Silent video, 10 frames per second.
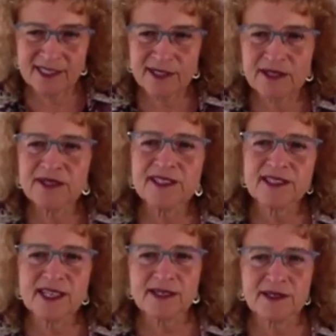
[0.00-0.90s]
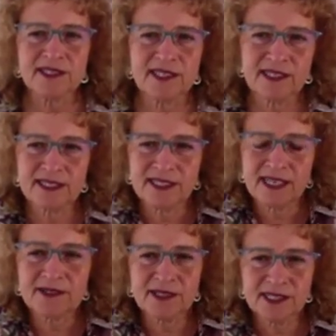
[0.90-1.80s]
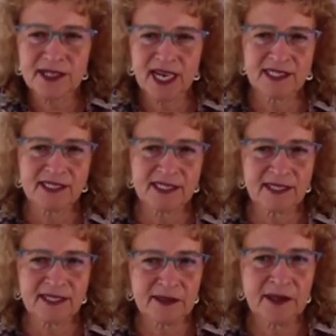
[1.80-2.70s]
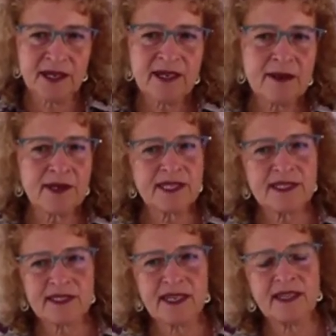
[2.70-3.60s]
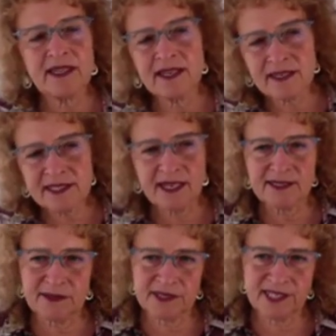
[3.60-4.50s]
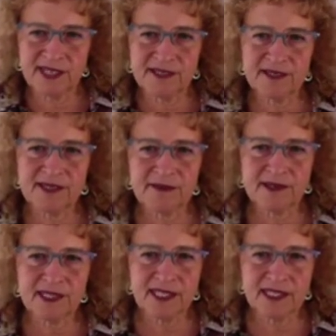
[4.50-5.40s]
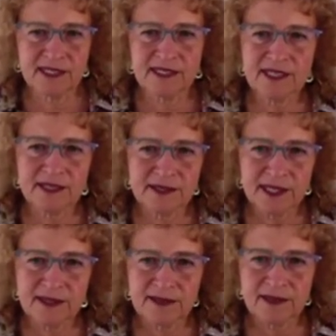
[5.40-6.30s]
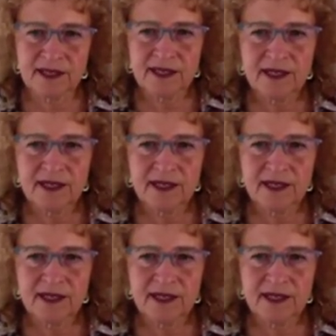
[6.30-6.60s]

It's who you're sexually sexually attracted to based on their sex or gender in relation to your own.